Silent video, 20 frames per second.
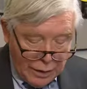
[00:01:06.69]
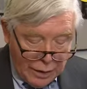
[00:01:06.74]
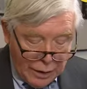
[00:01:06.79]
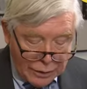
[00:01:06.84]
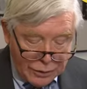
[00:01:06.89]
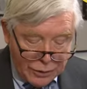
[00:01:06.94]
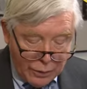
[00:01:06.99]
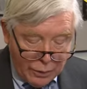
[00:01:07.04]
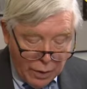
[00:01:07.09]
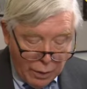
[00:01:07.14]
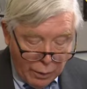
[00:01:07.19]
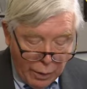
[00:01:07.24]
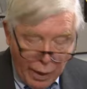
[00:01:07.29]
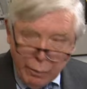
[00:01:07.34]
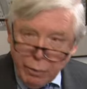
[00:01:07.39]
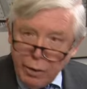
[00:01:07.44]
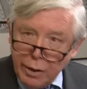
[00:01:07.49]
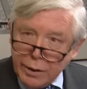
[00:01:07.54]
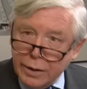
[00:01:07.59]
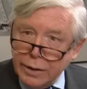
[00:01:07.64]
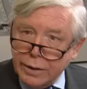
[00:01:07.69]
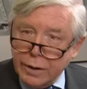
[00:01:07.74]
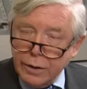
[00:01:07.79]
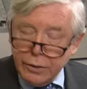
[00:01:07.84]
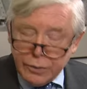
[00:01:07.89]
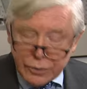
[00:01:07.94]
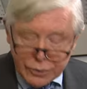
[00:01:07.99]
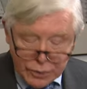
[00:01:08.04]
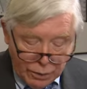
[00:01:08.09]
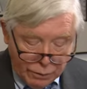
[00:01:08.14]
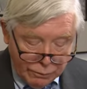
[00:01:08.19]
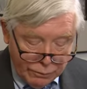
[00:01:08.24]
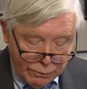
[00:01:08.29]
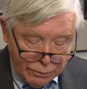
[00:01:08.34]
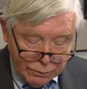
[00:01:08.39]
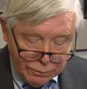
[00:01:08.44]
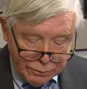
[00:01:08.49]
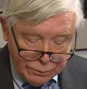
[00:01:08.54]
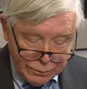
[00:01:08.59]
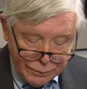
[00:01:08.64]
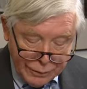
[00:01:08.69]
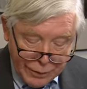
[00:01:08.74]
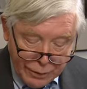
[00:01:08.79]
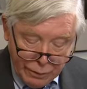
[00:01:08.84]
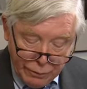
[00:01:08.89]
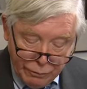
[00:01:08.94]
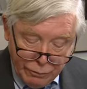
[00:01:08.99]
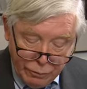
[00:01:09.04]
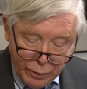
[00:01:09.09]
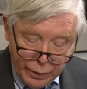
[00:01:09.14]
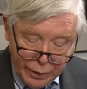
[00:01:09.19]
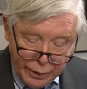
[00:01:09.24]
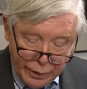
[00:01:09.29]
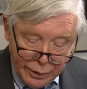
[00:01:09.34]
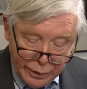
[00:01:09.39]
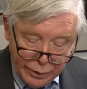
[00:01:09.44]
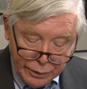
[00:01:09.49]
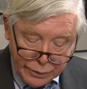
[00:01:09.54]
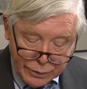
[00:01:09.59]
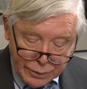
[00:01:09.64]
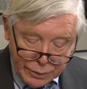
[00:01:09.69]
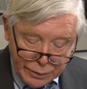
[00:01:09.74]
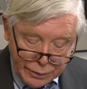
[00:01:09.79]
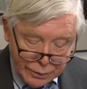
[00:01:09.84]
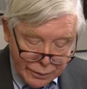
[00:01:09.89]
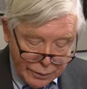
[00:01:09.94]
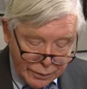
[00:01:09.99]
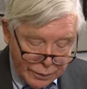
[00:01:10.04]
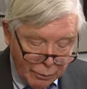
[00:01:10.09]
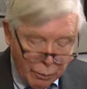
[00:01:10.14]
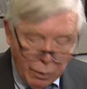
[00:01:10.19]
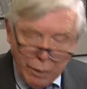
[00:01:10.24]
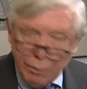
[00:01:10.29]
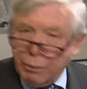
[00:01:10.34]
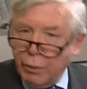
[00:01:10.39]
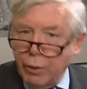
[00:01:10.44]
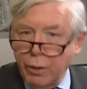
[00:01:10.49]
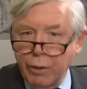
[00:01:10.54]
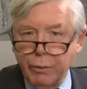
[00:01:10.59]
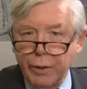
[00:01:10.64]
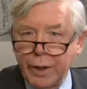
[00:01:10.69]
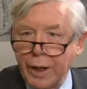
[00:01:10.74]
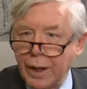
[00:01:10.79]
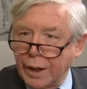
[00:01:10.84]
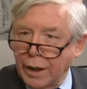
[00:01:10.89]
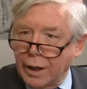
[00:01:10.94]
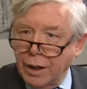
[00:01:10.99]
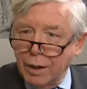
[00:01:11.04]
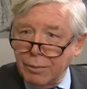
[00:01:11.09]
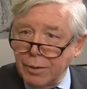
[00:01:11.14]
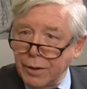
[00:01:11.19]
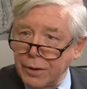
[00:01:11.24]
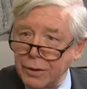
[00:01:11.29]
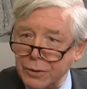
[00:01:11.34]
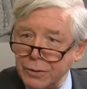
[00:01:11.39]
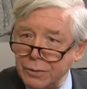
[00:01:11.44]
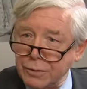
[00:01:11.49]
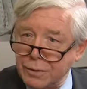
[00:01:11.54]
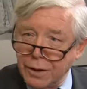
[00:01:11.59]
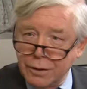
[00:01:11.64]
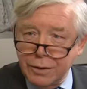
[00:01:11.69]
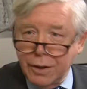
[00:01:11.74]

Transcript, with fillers: As you know, I worked at the News Journal for nearly forty years, and at one point we had a couple of, new,